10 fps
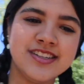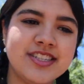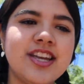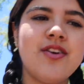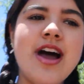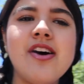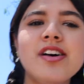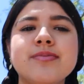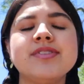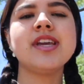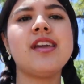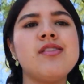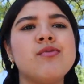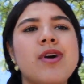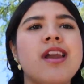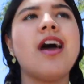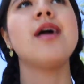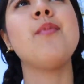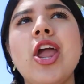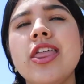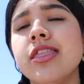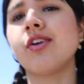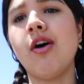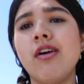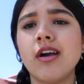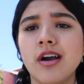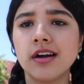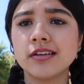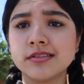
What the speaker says: So I'll update you when I'm in the car.